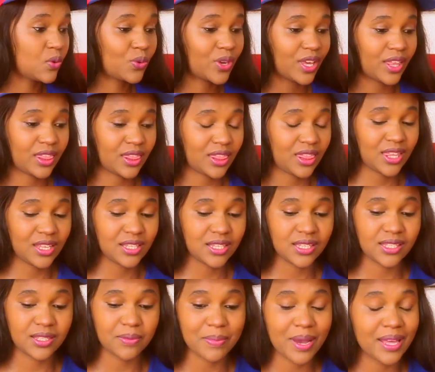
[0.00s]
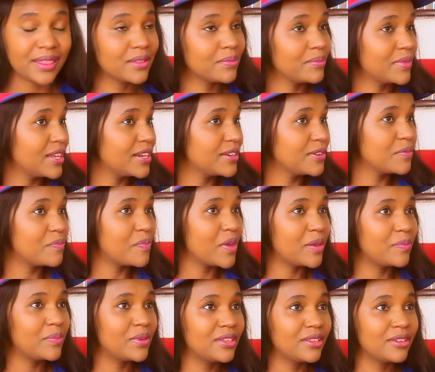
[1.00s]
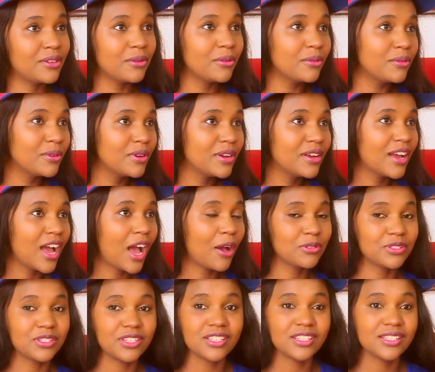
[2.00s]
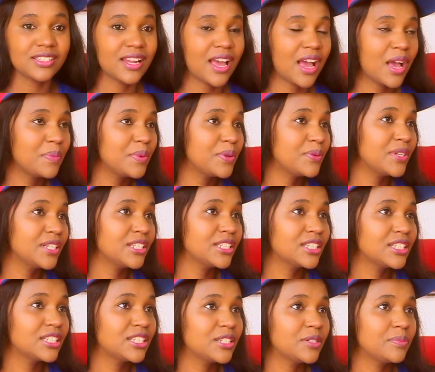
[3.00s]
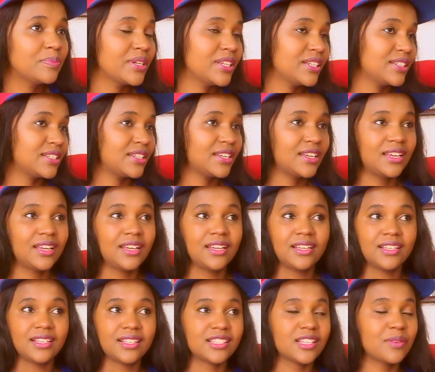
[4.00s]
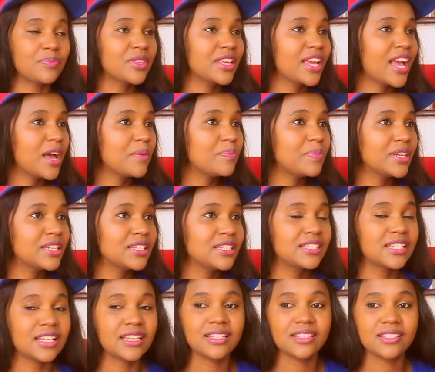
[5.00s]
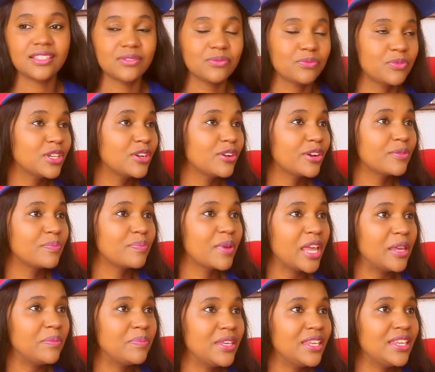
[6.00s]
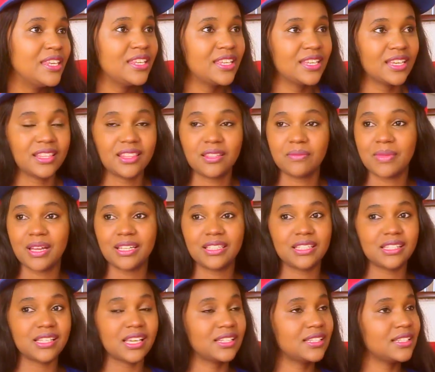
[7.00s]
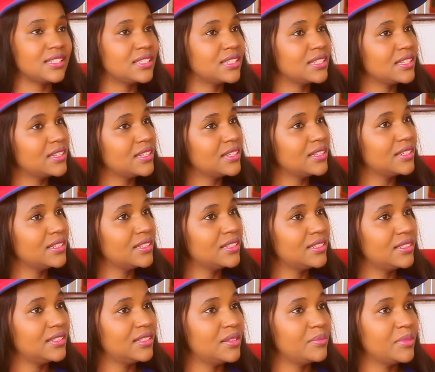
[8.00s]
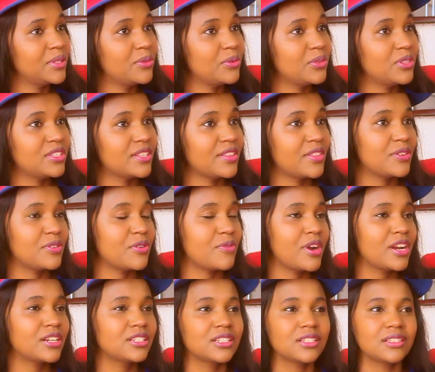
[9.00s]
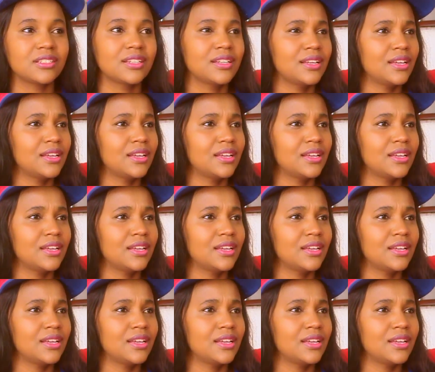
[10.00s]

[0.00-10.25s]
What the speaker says: okay, this is the month I'm getting a baby, you know? I was just in a happy relationship and something happened and we got a baby and the man decided, let me go this other direction.